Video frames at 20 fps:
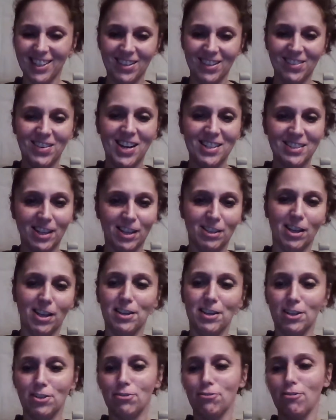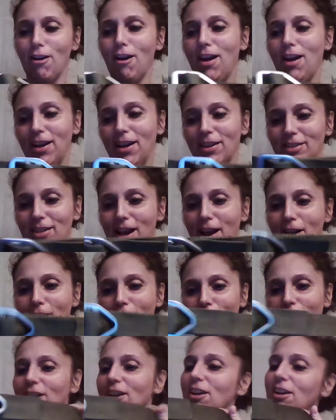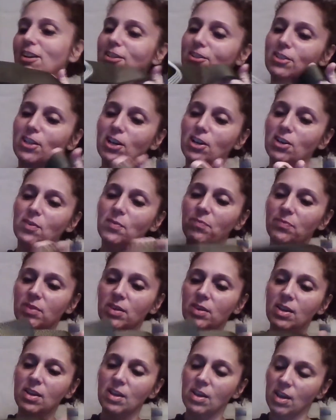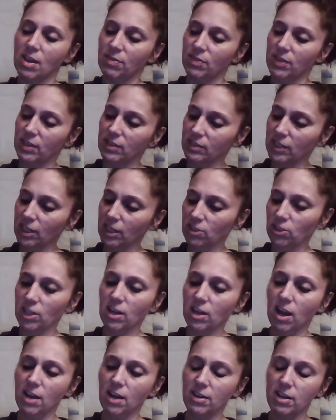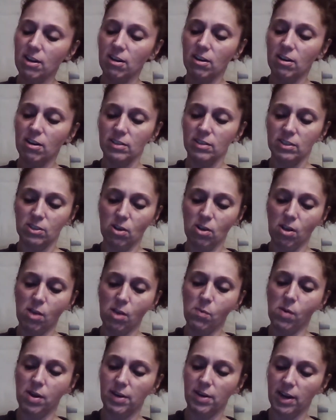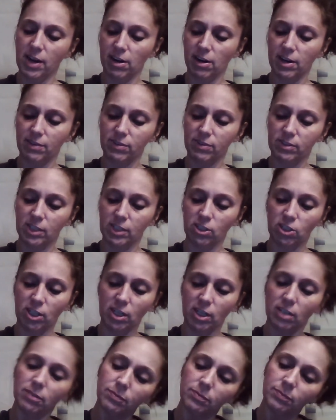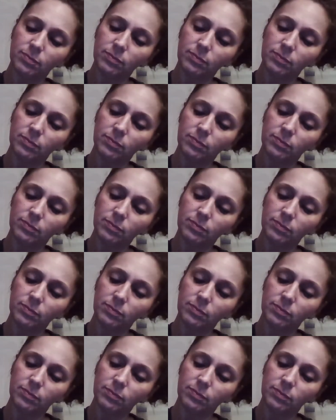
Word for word: Otherwise they tend to drag down. So the stitching on here is only one area of stitching.